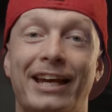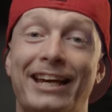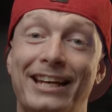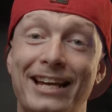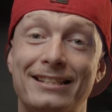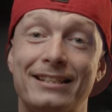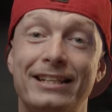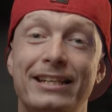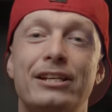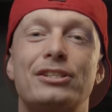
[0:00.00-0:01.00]
And
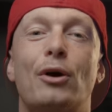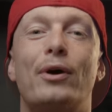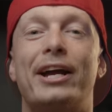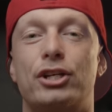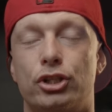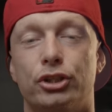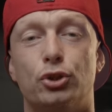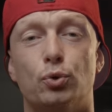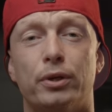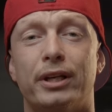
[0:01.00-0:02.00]
lastly, here's how I actually
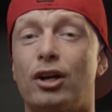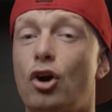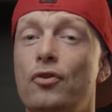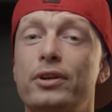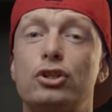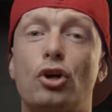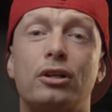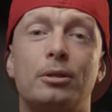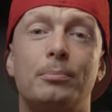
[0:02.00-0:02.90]
do it. And I already talked